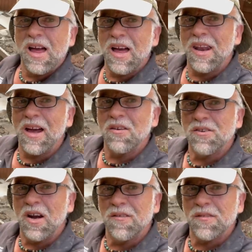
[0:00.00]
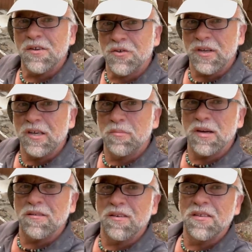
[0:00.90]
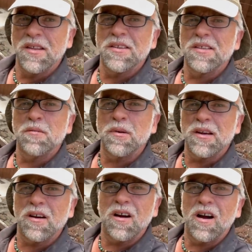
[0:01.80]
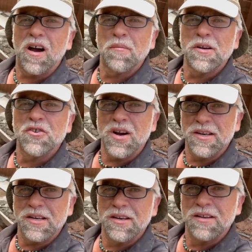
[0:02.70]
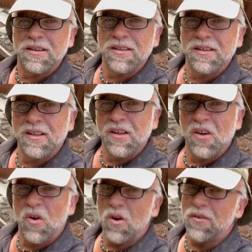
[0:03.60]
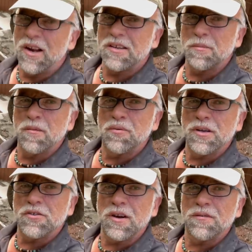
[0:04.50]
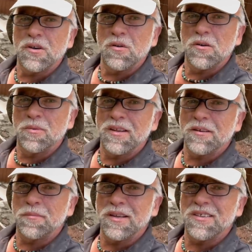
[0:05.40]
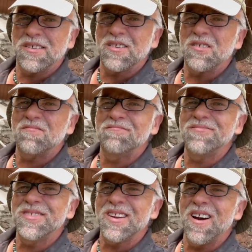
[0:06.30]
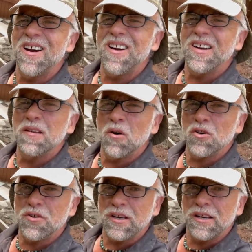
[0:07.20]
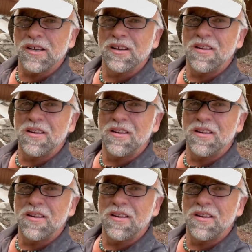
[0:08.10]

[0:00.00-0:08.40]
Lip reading: And now time for the tricky bit. This is the bit I've been dreading. All the rest have been pretty straightforward, but this bit's slightly more tricky.